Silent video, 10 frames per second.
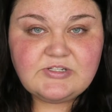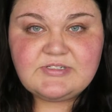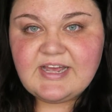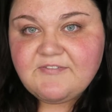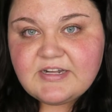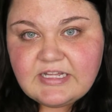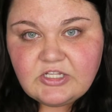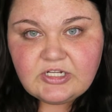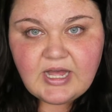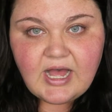So definitely
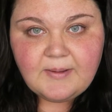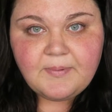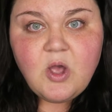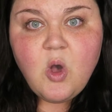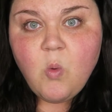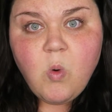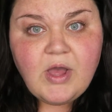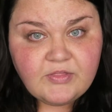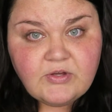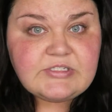look up
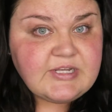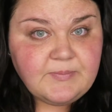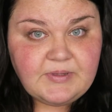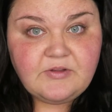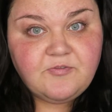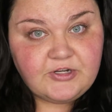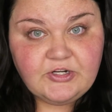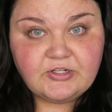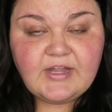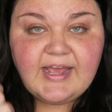what those could be for
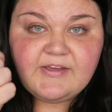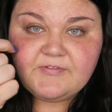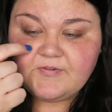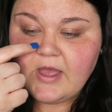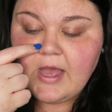your life.